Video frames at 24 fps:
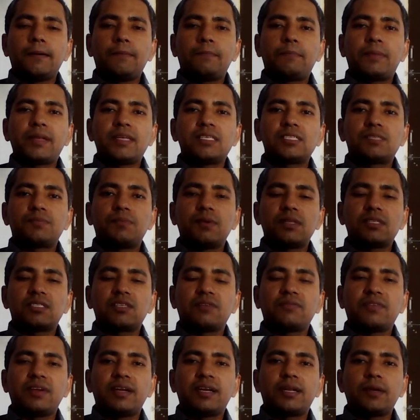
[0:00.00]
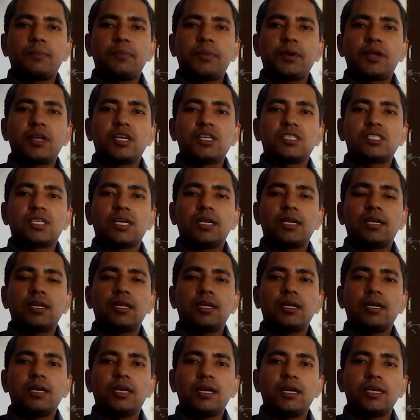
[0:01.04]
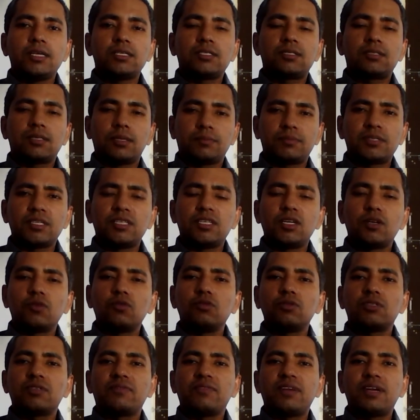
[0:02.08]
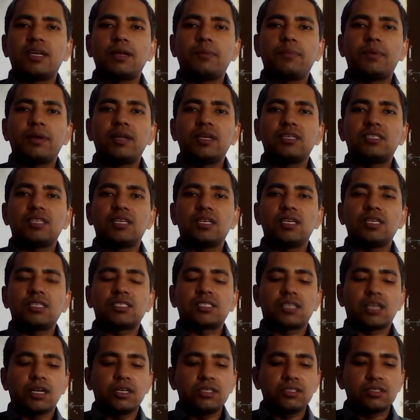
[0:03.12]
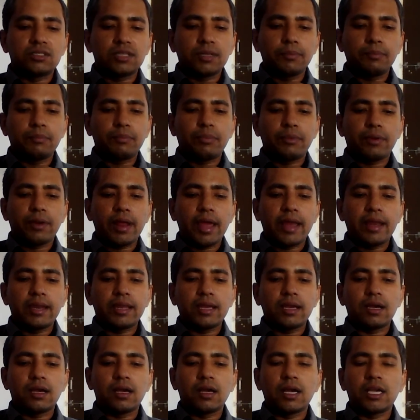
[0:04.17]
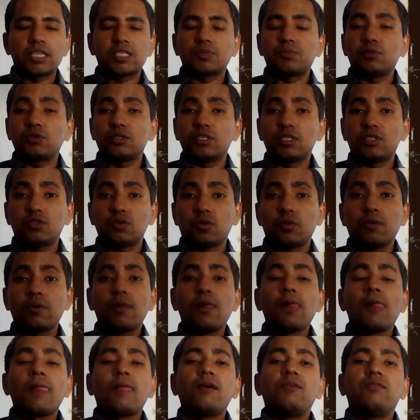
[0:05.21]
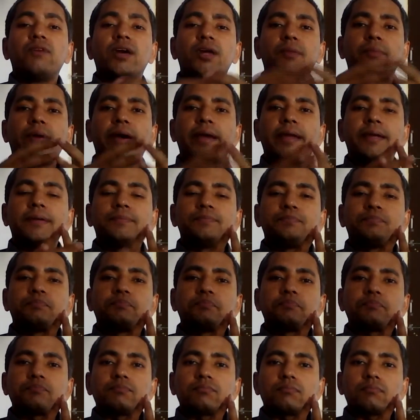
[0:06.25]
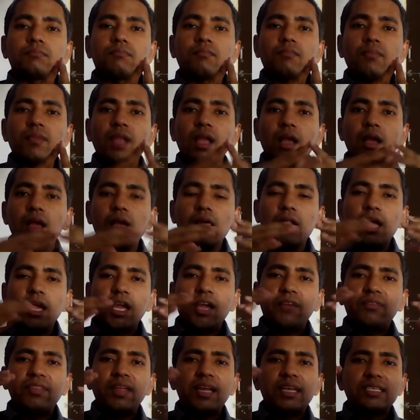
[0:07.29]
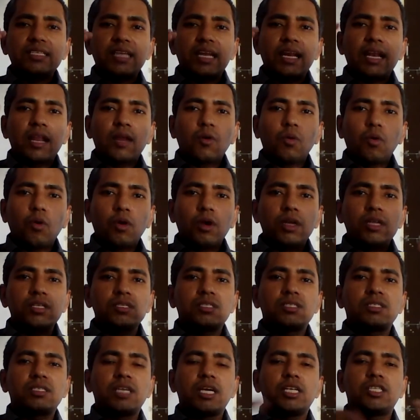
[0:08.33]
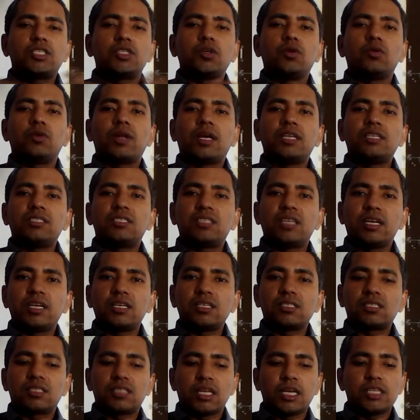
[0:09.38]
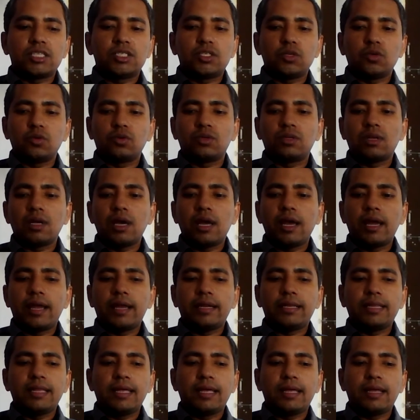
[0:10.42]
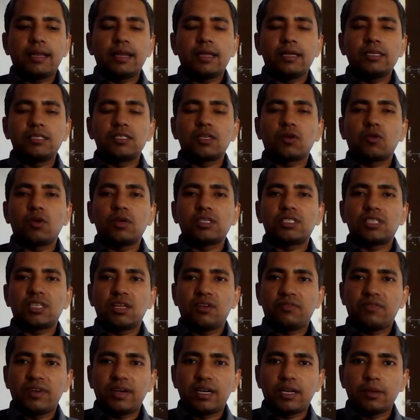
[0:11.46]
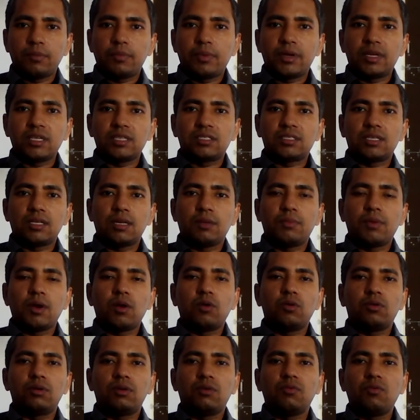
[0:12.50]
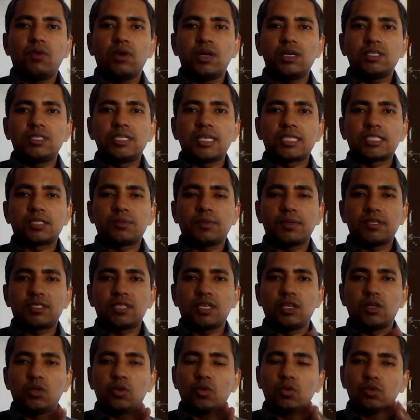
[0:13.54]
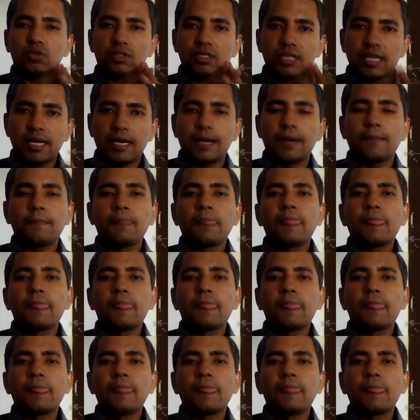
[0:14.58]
principles of interpretation is subsidiary rules of interpretation is contemporanea exposito, whereby if there is an old statute, ancient statute, and there is a question of interpretation about words, expression used there,